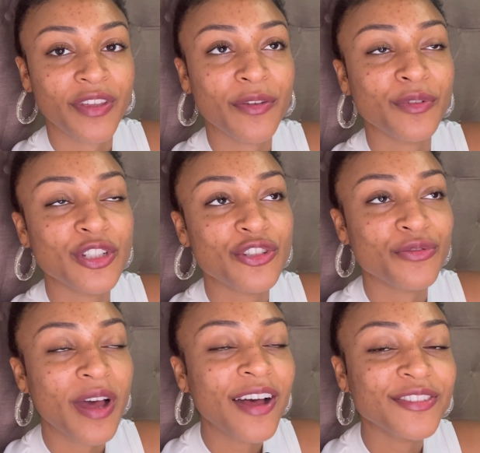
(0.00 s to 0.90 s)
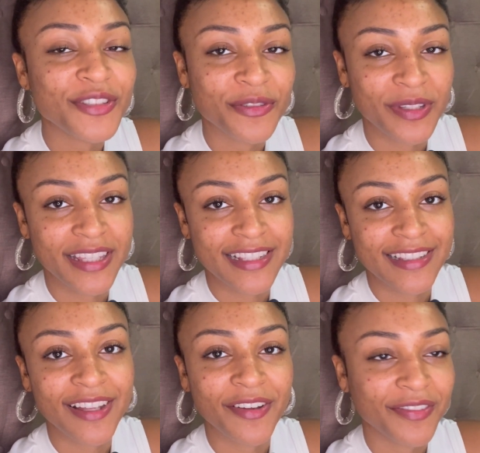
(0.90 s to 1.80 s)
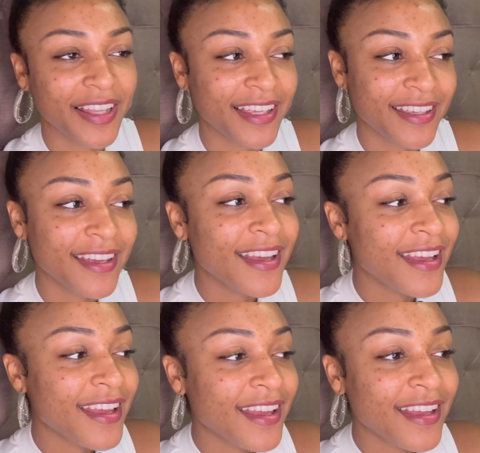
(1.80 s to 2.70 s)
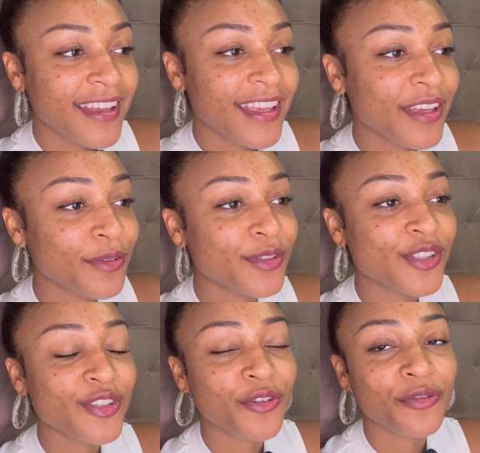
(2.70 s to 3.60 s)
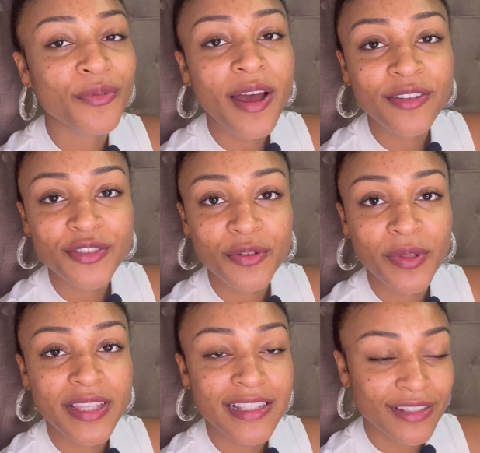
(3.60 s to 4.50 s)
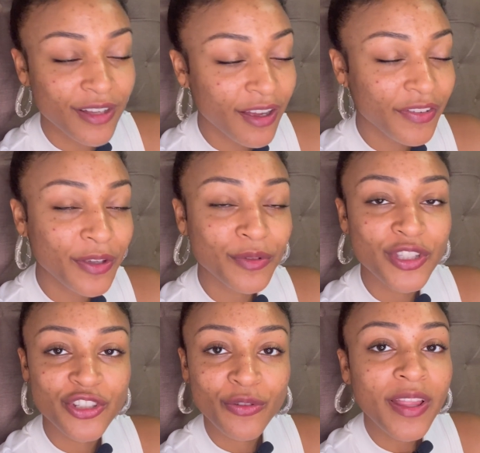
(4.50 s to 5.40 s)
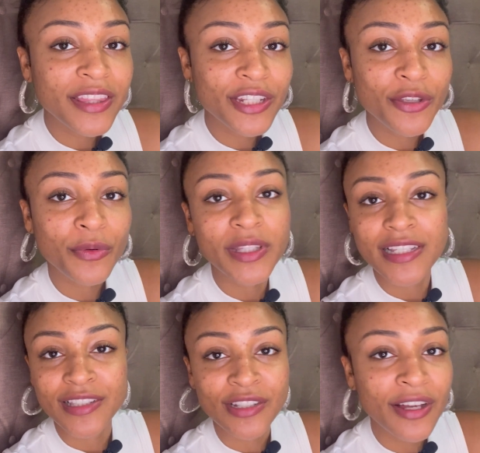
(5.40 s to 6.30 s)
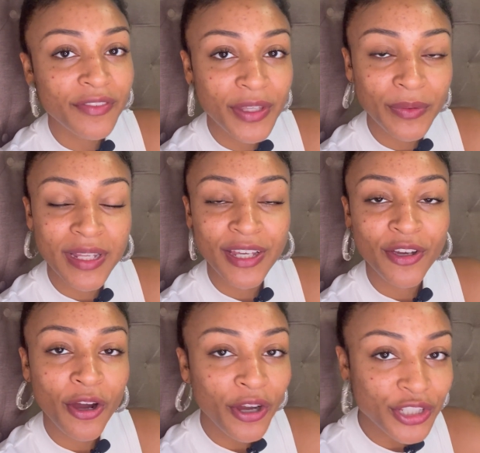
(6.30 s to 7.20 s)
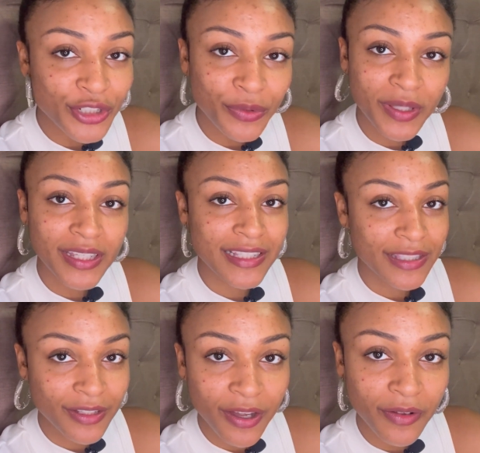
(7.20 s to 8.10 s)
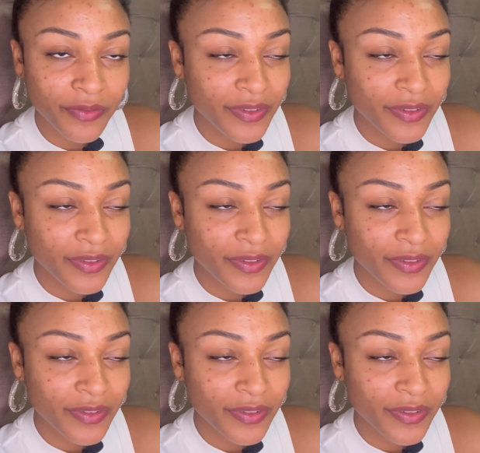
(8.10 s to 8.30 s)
He will drown you with his love. Like, he will surround you with his love. He will strengthen you with his love. He will encourage you with his love.